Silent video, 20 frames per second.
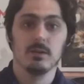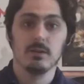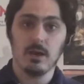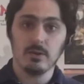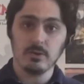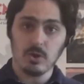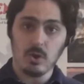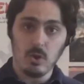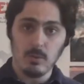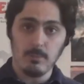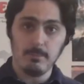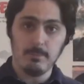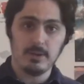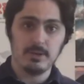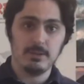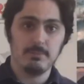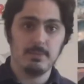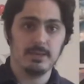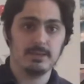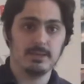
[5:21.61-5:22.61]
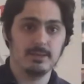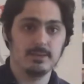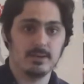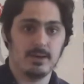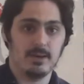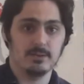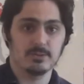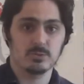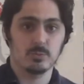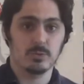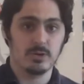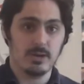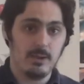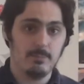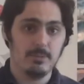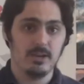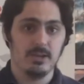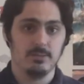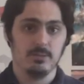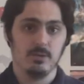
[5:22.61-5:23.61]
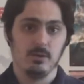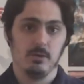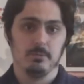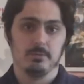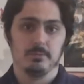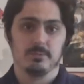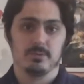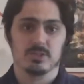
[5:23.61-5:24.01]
Not all money-making docs were nominated, though.